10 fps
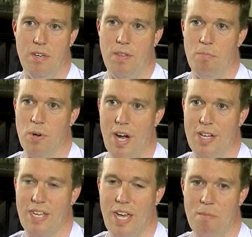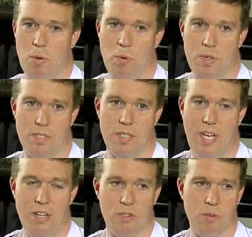that Brian Campbell was
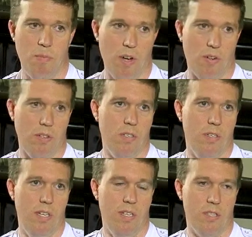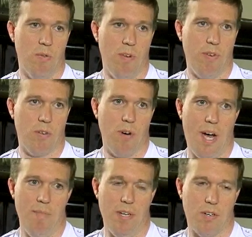instrumental in this horrific
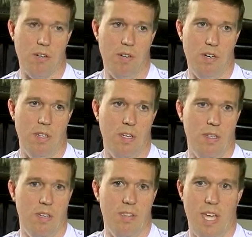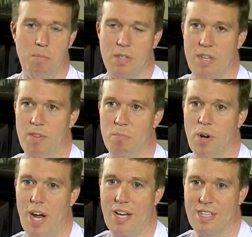crime that occurred. They believe that
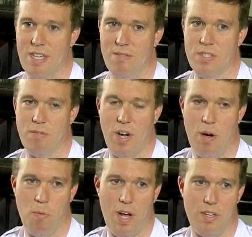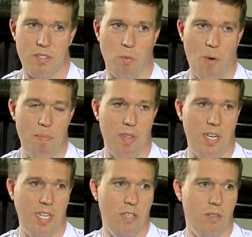Brian gives Davon Wallace the weapon
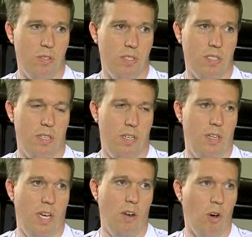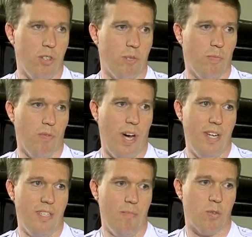that he uses and also
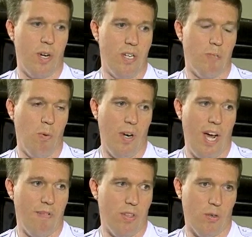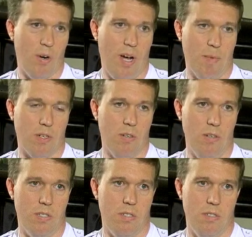provides him transport after the crime
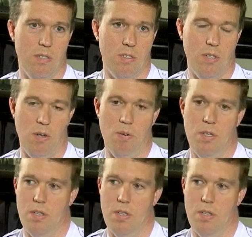occurs. So